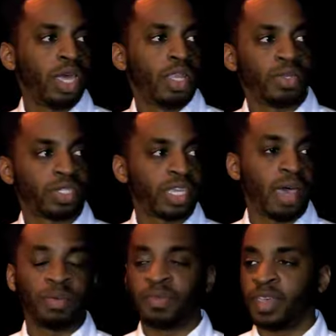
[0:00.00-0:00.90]
There was a
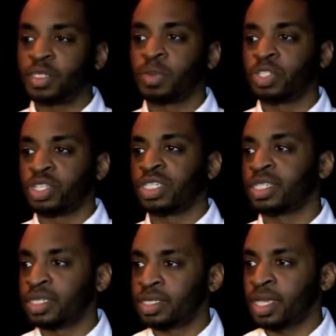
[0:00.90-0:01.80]
time when Facebook was just a
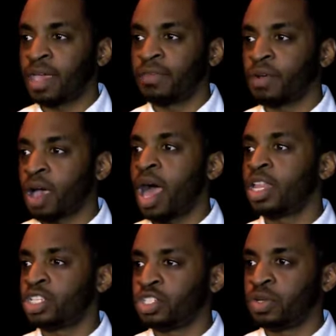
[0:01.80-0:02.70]
site for
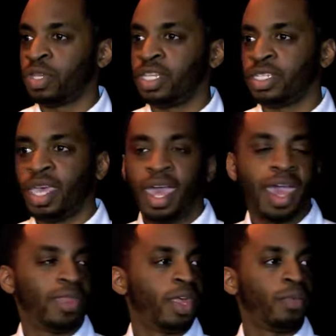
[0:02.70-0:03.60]
college students,
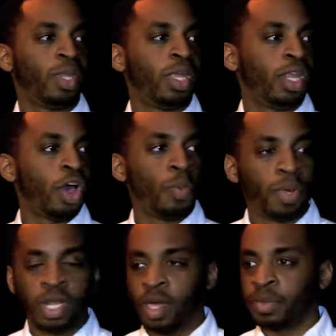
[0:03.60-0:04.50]
and then when it
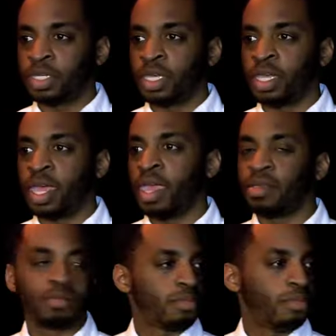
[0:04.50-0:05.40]
opened up to
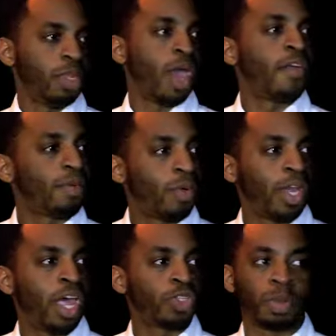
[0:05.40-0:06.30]
everyone
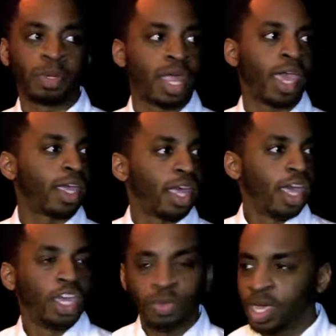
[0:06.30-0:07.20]
else, people were like,
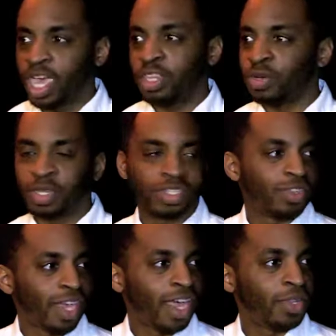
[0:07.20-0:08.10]
you can't do this, you
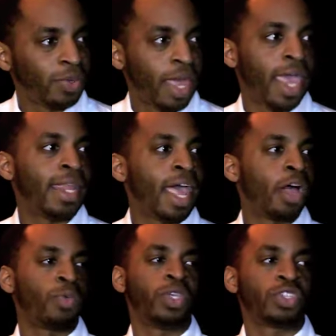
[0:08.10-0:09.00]
can't do that, and
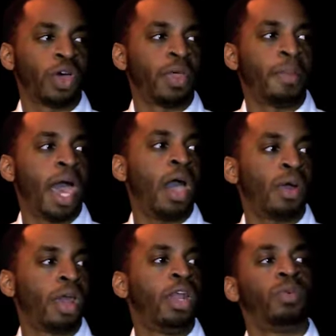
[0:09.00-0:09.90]
now we saw the
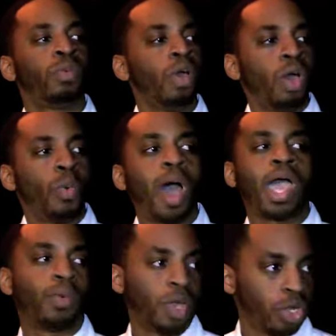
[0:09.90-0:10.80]
power and why
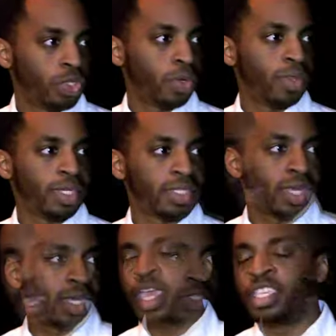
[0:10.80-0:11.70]
we were doing these
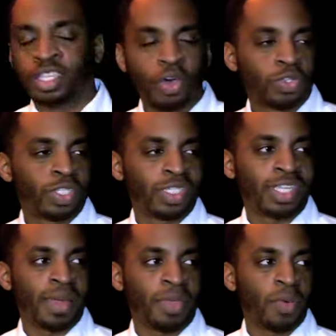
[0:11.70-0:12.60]
things. It goes to the
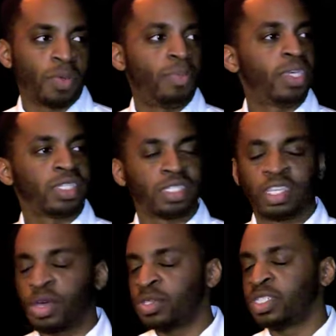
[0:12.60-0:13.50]
same thing with business, and it
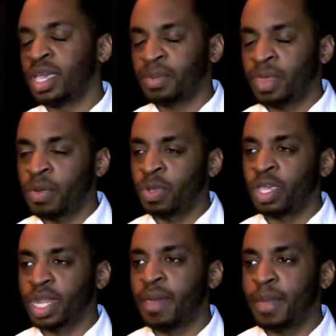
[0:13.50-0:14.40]
goes the same thing when
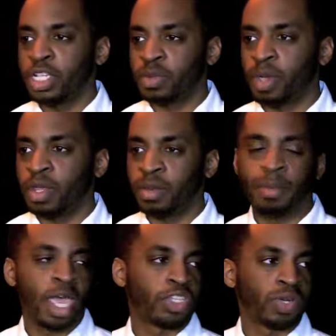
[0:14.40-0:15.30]
looking at measurement and
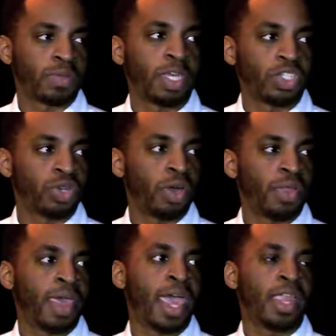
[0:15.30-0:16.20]
metrics. Make sure
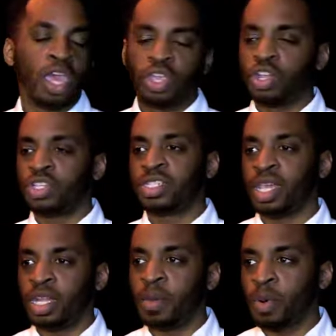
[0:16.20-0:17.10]
that you understand,
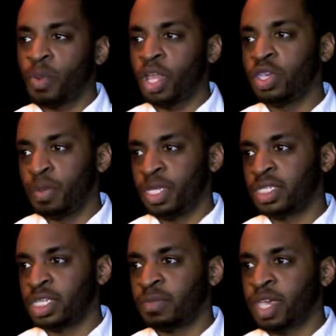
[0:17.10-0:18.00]
number one, your business
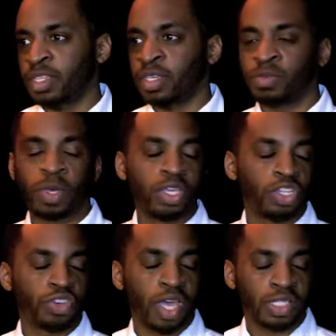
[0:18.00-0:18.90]
objectives, what you're
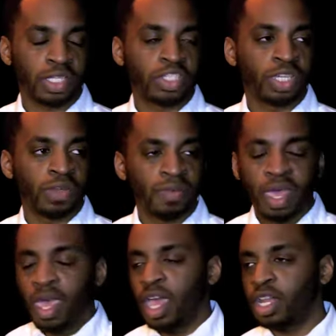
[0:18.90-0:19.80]
trying to achieve,
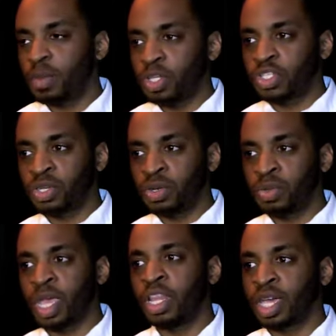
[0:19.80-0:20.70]
and number two,
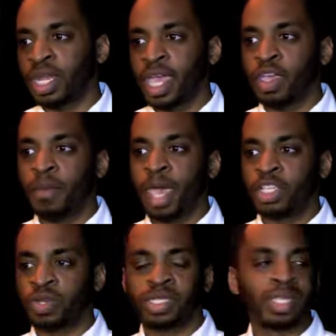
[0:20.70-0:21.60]
that looking at your
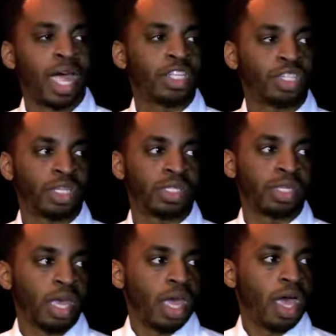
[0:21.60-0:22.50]
metrics, not just
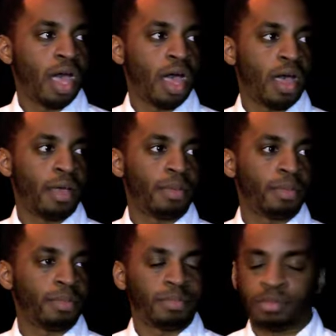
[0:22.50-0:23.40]

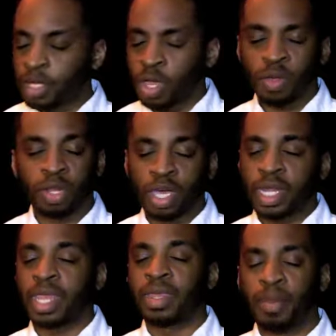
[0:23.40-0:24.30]
looking
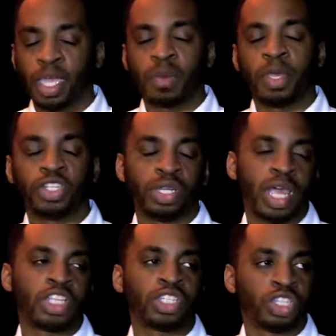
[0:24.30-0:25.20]
at the bigger picture,
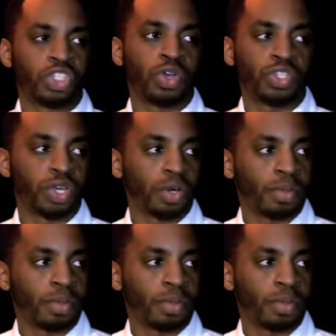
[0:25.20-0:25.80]
not just the short term.